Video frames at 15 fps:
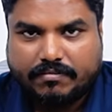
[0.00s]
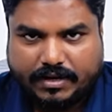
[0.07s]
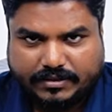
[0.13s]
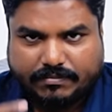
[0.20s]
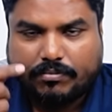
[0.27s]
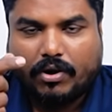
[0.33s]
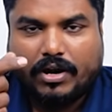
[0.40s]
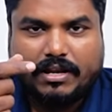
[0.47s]
it's
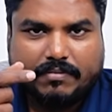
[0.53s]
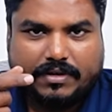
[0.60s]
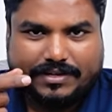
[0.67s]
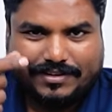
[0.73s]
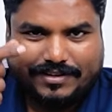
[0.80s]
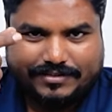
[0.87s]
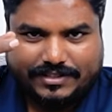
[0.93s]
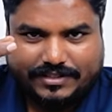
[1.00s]
a
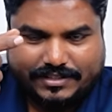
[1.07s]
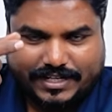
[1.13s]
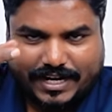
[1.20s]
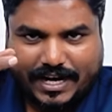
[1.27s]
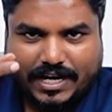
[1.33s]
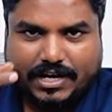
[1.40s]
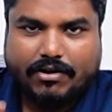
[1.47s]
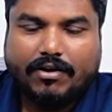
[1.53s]
polymer. It's
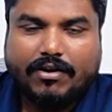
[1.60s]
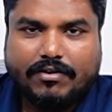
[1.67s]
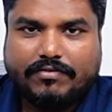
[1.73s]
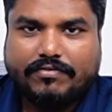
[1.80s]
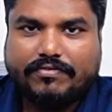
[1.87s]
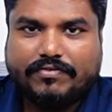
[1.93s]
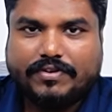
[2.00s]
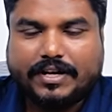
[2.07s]
chain
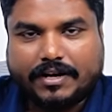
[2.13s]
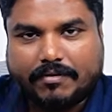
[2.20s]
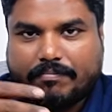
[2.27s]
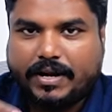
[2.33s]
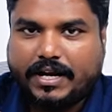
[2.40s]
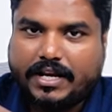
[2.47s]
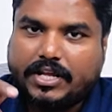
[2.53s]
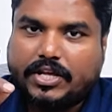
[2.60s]
of
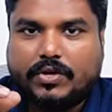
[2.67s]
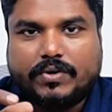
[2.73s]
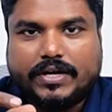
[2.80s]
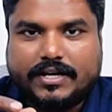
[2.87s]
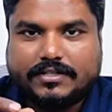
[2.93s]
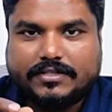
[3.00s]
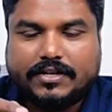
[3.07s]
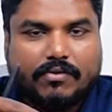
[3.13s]
repeating
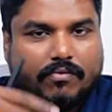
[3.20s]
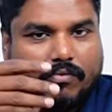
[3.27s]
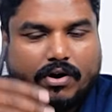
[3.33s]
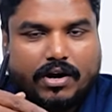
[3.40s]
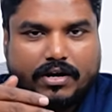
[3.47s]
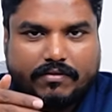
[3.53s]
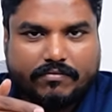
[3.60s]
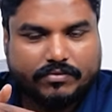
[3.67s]
units.
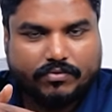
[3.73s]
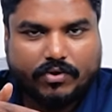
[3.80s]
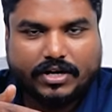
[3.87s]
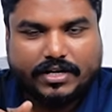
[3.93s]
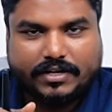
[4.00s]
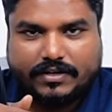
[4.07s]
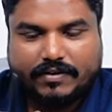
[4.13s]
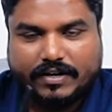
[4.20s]

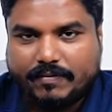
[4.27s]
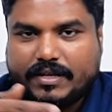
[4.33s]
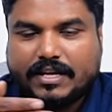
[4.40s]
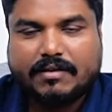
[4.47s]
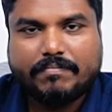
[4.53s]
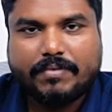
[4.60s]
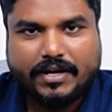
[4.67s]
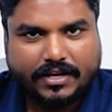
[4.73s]
What will be
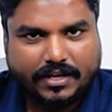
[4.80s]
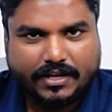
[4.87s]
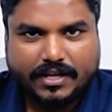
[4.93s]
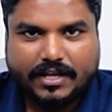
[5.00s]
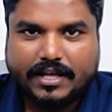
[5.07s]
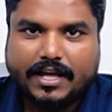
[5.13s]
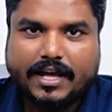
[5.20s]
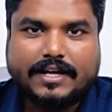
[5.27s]

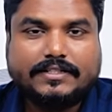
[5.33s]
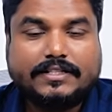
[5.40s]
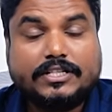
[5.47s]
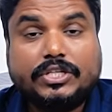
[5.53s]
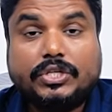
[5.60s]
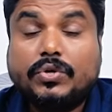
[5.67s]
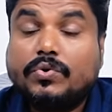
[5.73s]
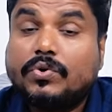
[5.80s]
repeating? I said
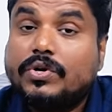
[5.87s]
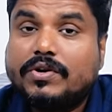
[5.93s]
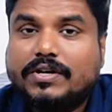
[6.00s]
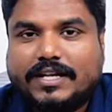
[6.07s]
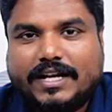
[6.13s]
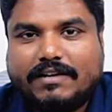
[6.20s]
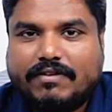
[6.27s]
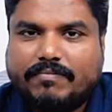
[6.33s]

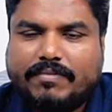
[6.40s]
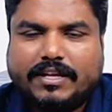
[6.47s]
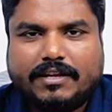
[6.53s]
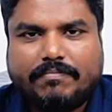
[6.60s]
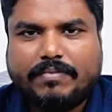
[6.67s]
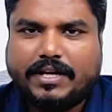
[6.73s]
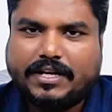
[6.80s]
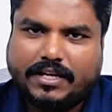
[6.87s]
nucleotide will be
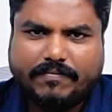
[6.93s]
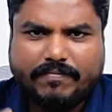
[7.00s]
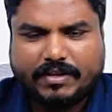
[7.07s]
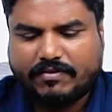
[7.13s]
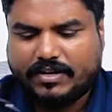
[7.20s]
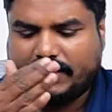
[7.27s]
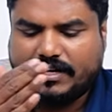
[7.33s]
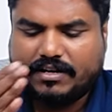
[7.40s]
repeating.
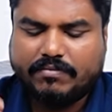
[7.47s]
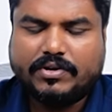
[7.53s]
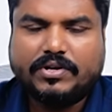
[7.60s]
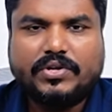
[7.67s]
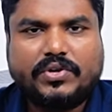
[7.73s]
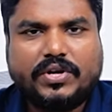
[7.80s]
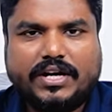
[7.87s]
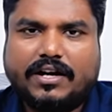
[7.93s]
Forget about
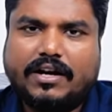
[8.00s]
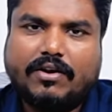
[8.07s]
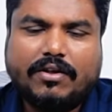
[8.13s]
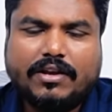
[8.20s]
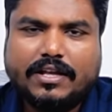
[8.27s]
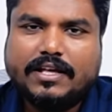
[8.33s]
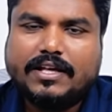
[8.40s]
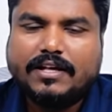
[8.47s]
nucleotide and
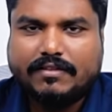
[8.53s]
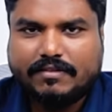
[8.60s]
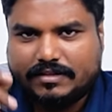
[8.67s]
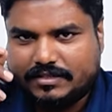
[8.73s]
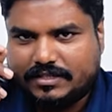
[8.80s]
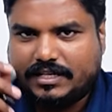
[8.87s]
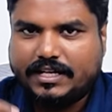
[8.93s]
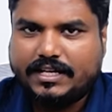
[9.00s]
all.
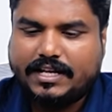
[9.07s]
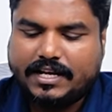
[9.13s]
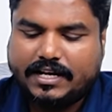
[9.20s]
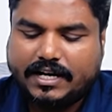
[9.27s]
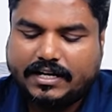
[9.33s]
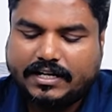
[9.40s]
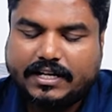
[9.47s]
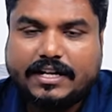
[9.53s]
This DNA
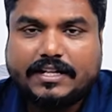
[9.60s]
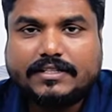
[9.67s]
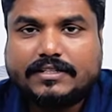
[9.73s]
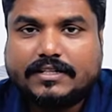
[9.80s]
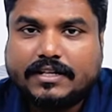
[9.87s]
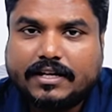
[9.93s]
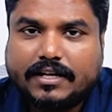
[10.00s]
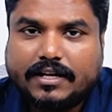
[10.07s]
contains